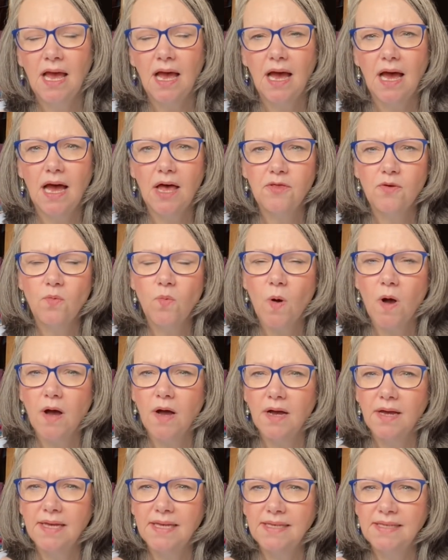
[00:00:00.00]

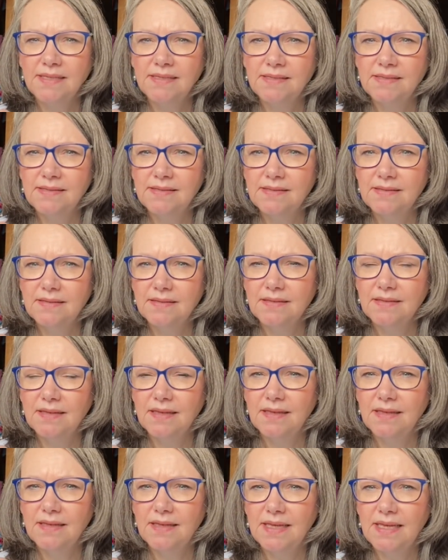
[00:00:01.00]
otherwise
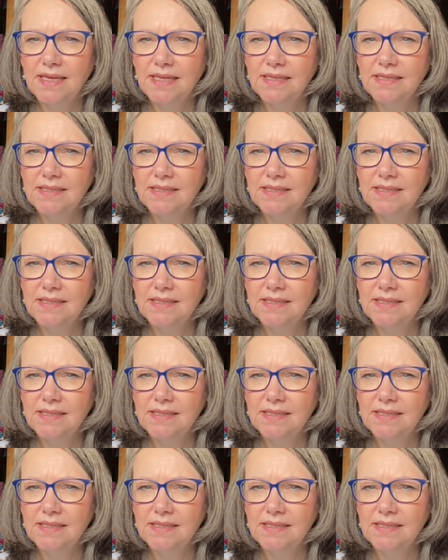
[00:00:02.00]
I